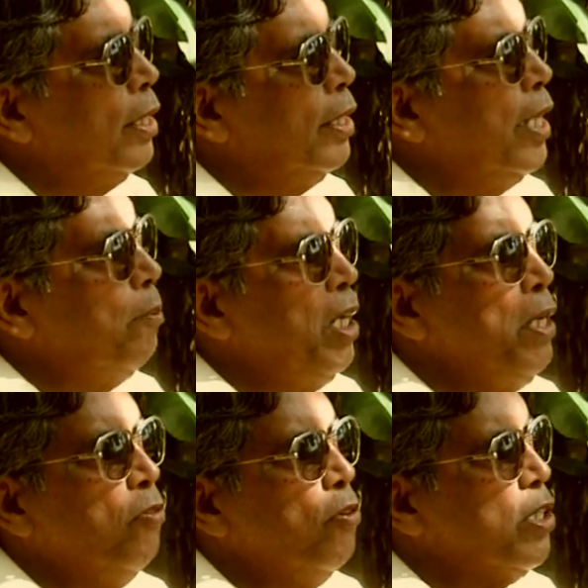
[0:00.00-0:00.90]
their
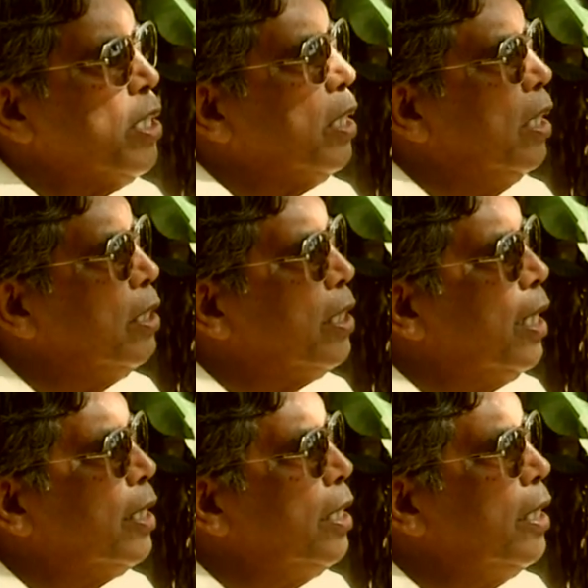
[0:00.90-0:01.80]
mellifluous songs
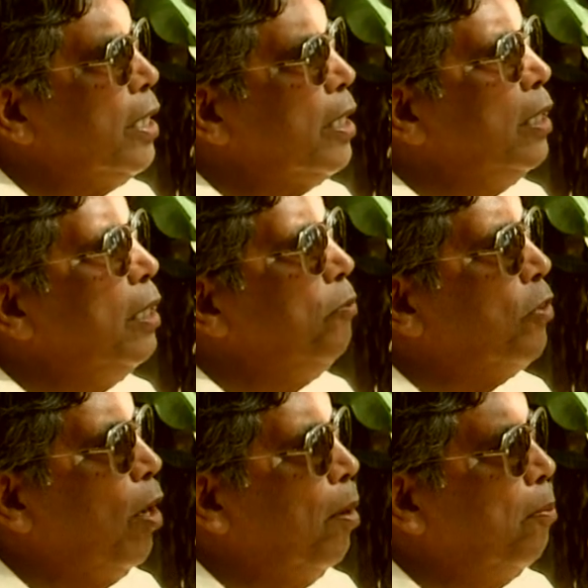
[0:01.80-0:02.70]
as they returned
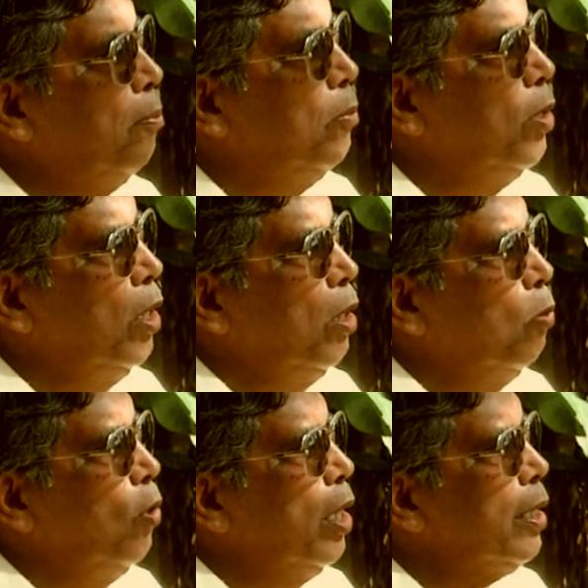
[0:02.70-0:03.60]
from
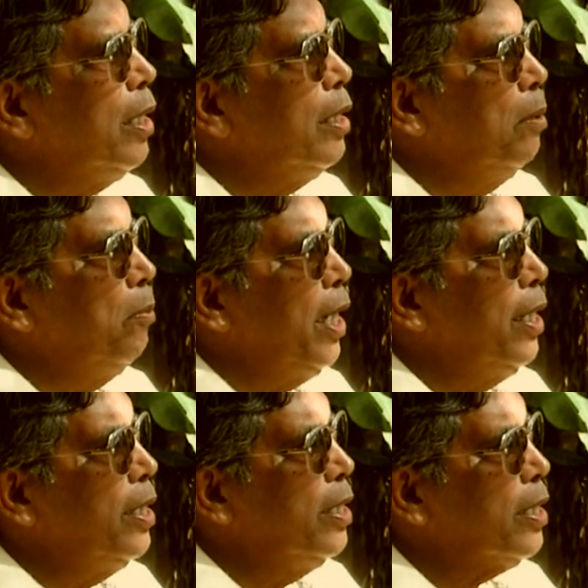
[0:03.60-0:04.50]
work in the
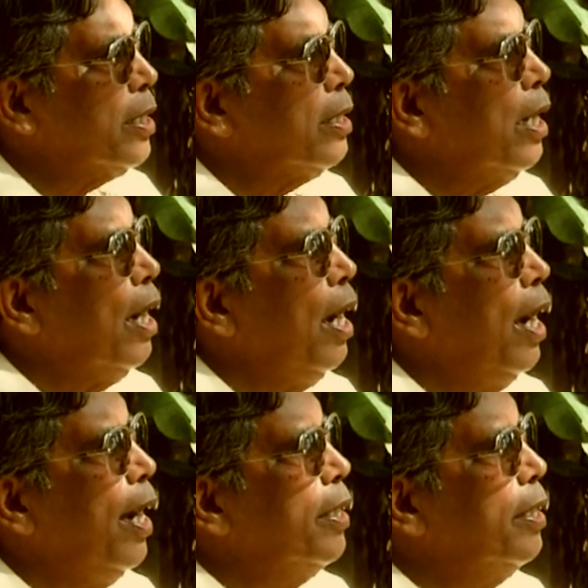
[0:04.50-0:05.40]
mines
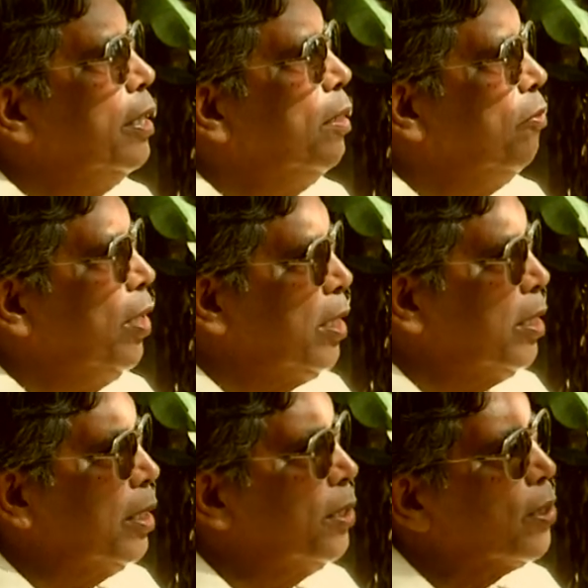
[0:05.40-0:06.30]
and the
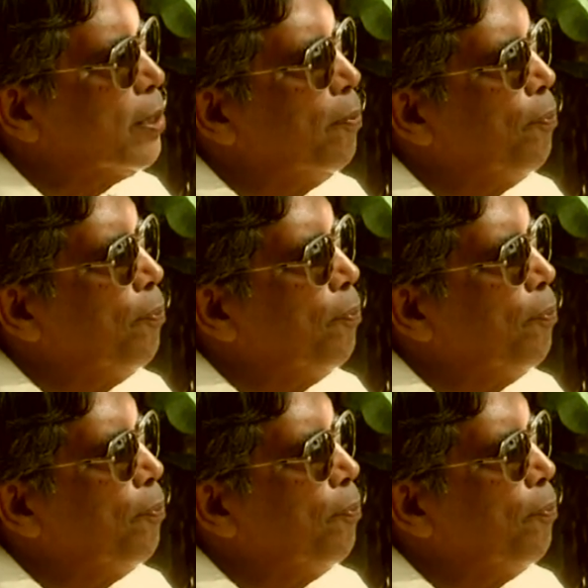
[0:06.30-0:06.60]
factories.